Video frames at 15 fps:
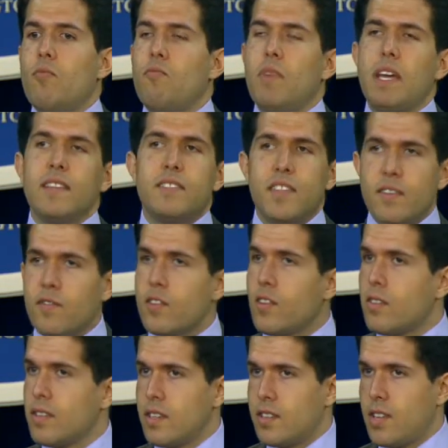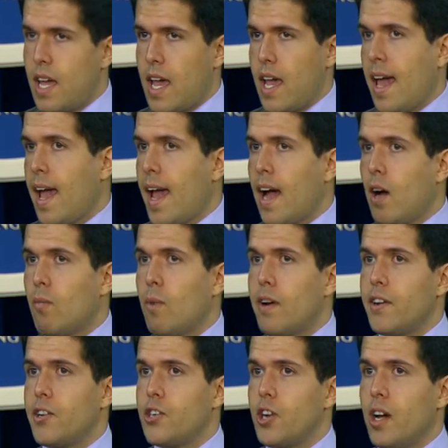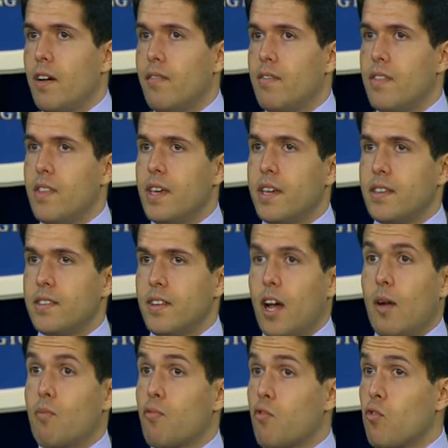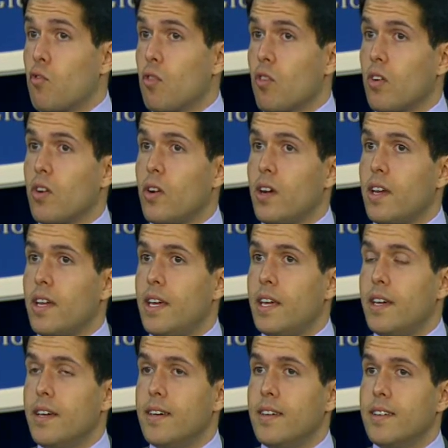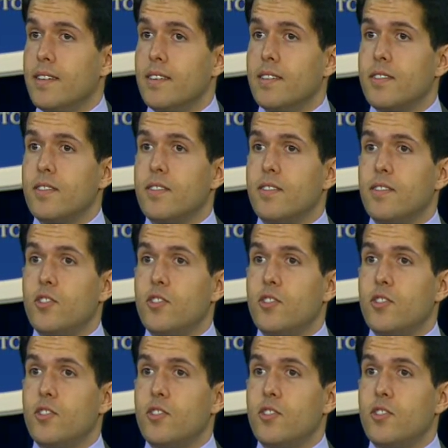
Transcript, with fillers: It's difficult to say how much of this uproar is